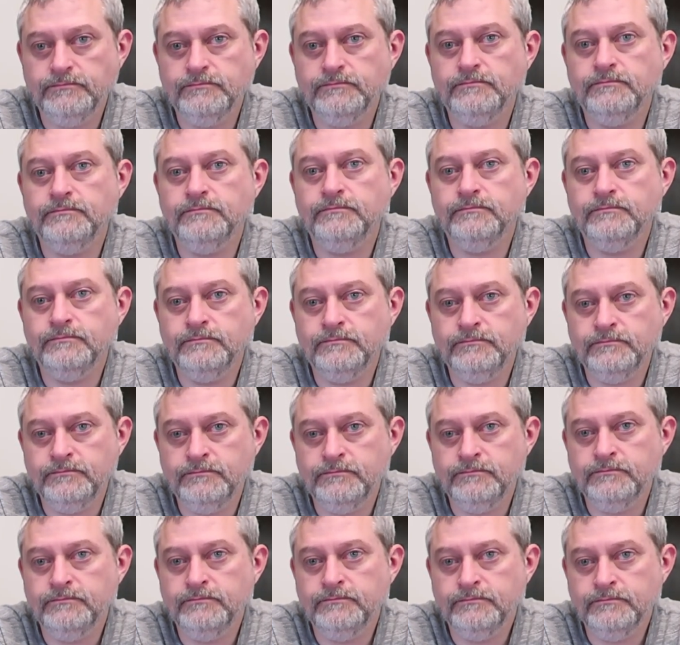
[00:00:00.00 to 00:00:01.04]

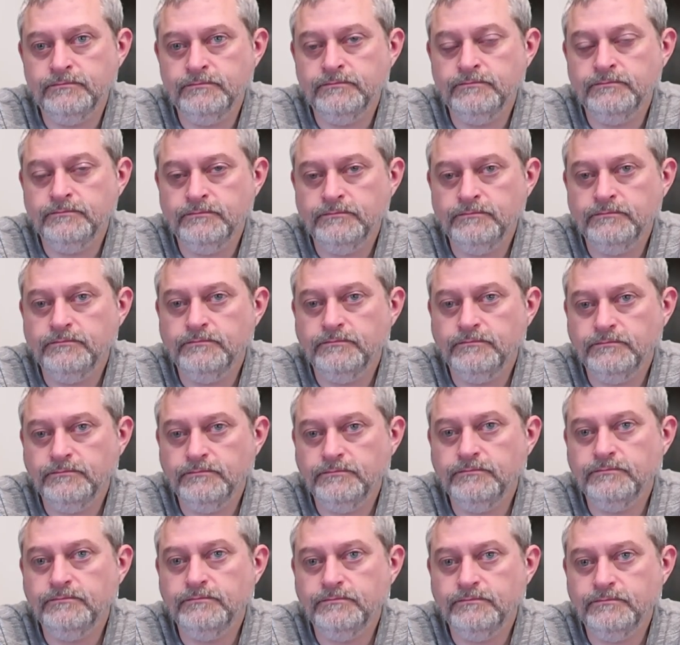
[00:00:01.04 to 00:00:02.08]

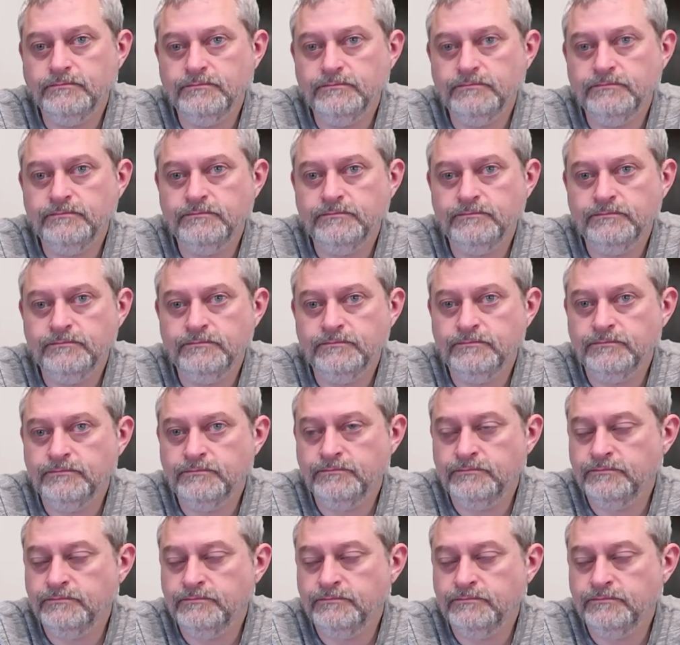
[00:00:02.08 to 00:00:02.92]
The person shown says nothing.